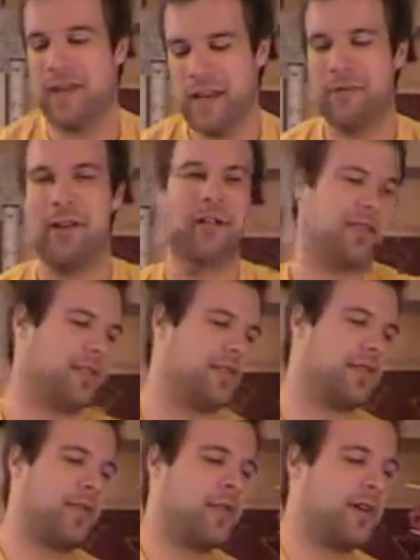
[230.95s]
Anyway, let's
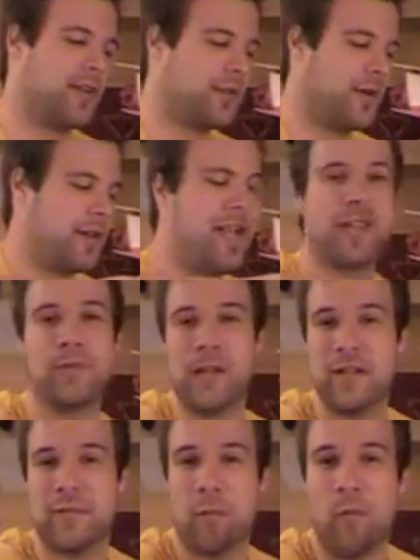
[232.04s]
try out the next wine. Next
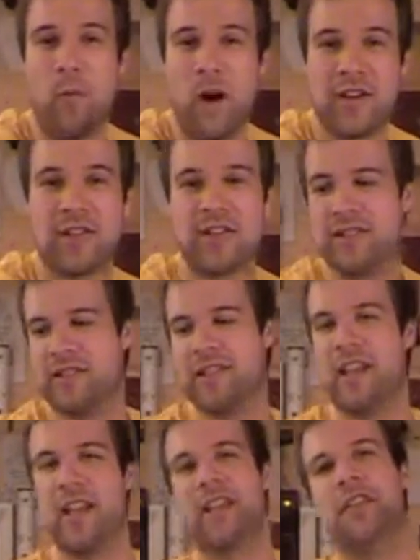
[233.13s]
wine is from Washington
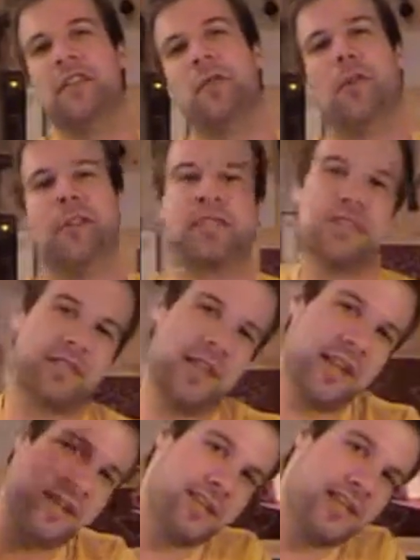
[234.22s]
State. Washington
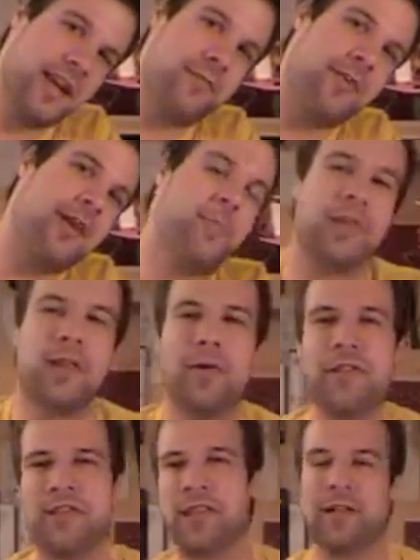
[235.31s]
State, the state right below
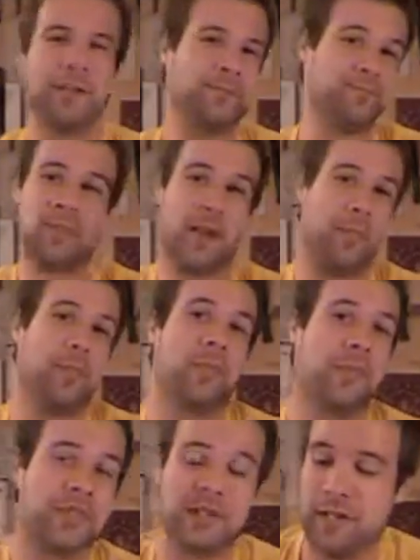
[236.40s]
us here, up in
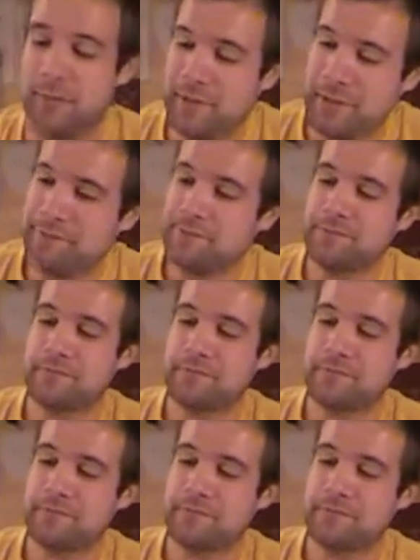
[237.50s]
British Columbia.